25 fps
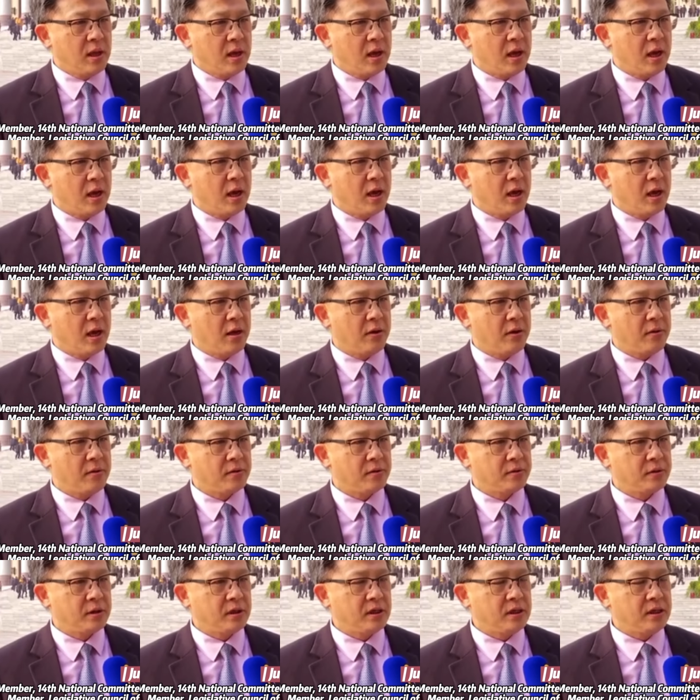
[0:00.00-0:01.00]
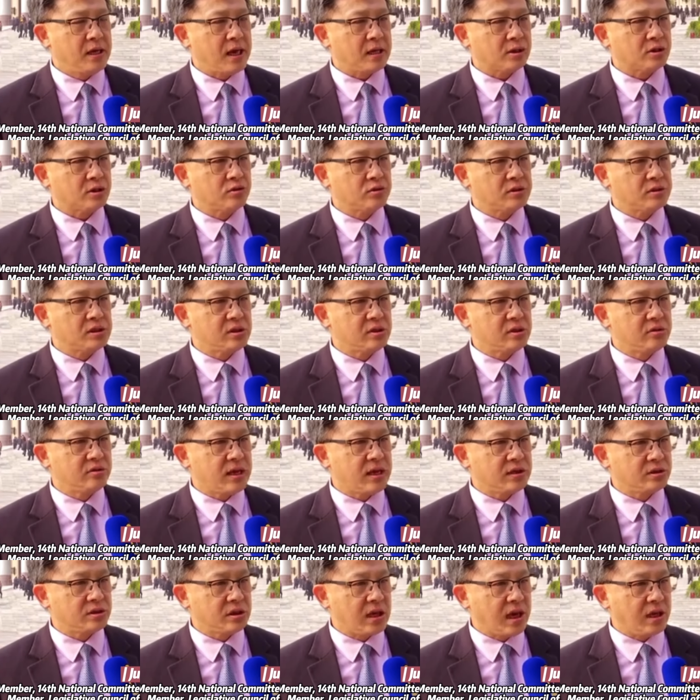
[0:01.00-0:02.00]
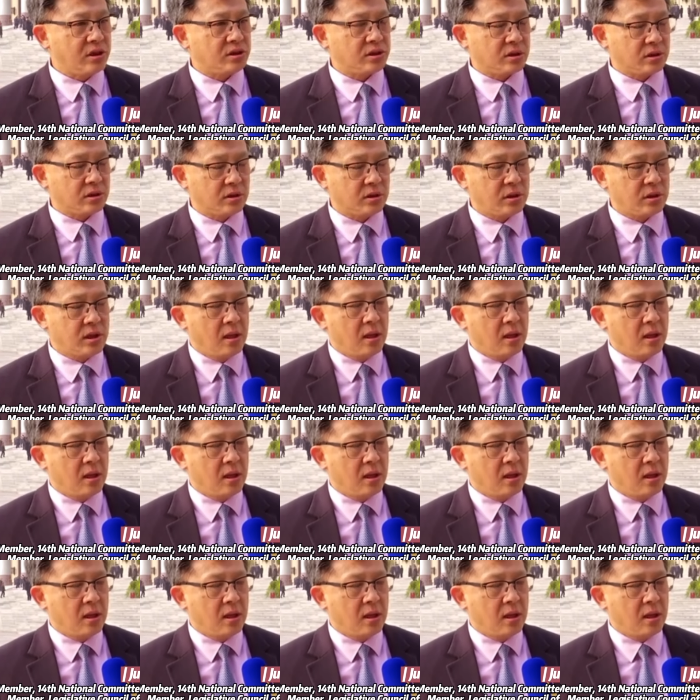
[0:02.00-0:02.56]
the national security education.